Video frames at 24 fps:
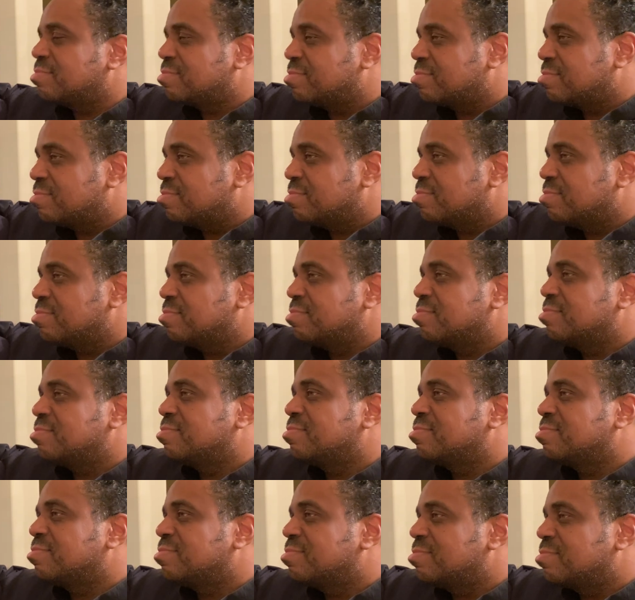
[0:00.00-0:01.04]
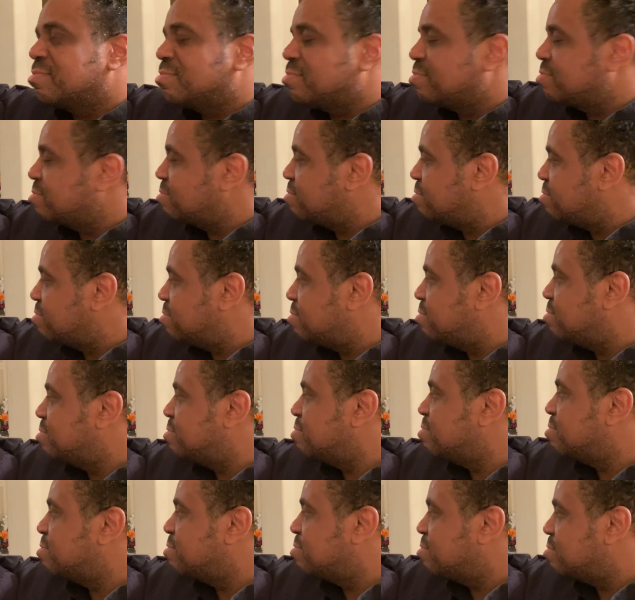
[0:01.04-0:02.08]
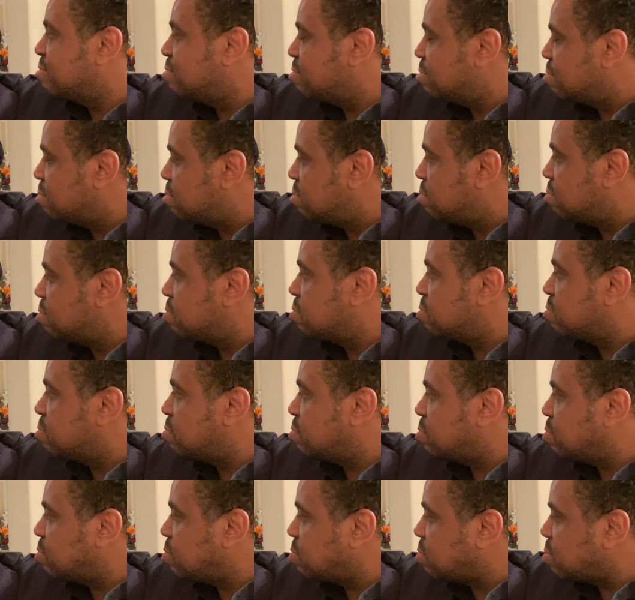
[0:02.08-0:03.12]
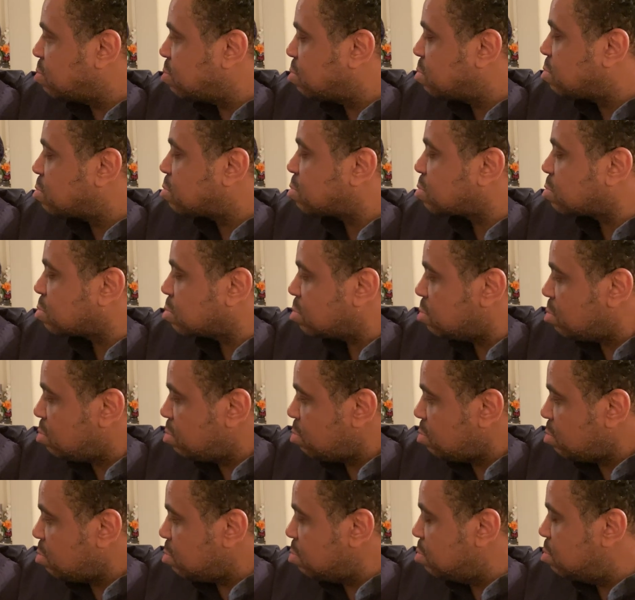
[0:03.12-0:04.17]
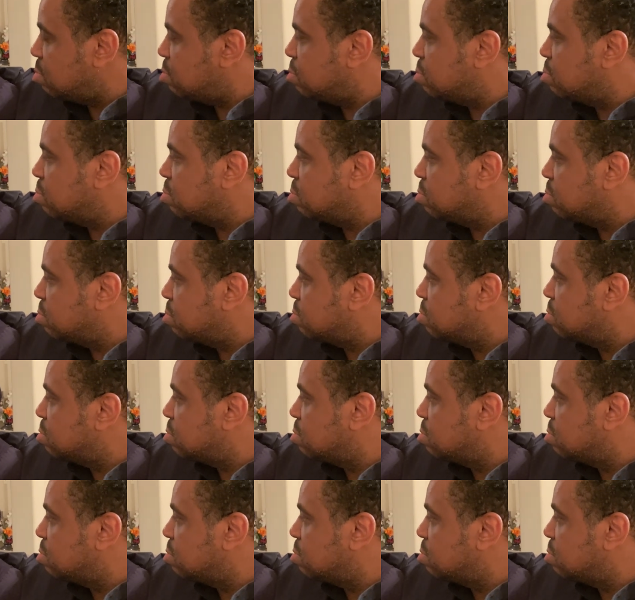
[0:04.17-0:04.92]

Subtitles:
(silent)